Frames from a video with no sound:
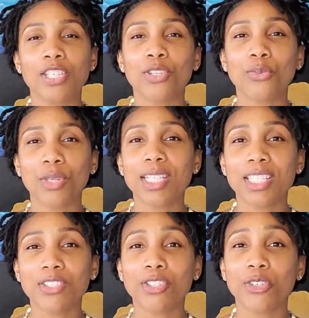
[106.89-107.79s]
So the
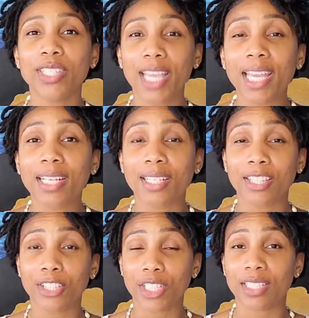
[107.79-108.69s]
reason you'll create
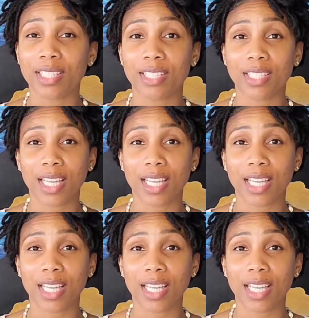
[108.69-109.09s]
a 30, 60,